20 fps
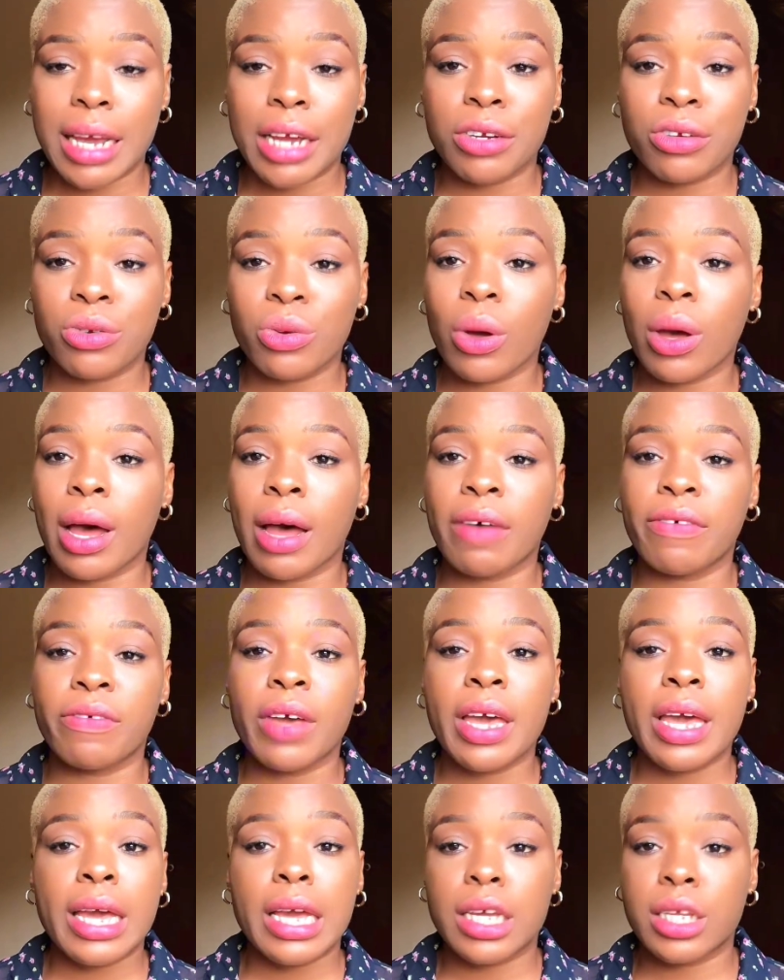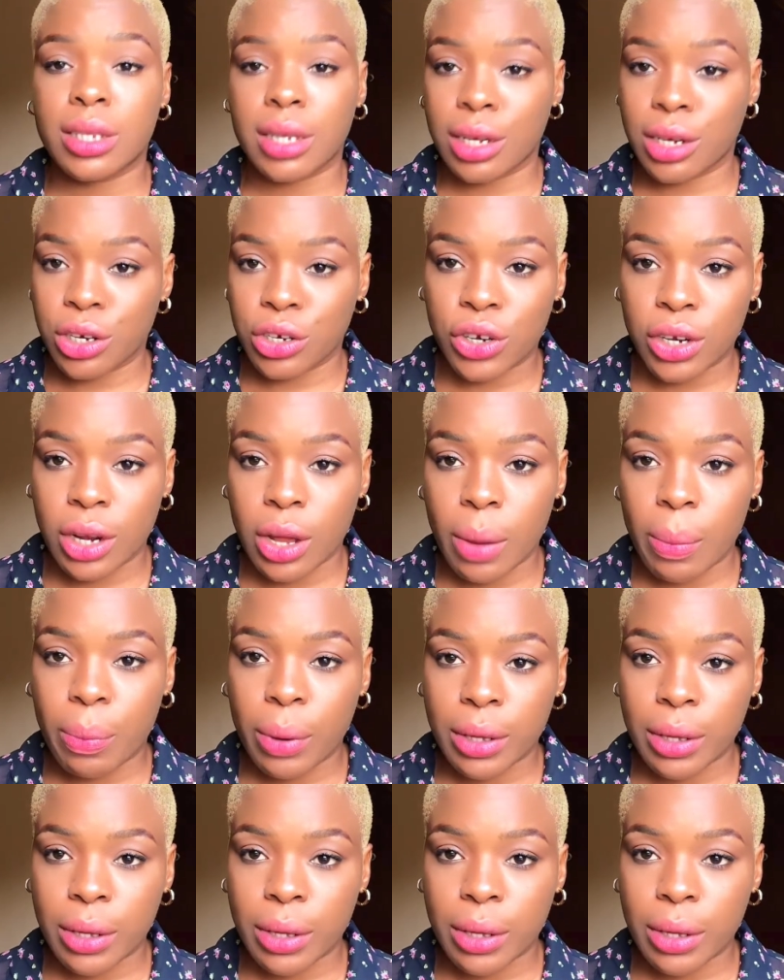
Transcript: I do not have international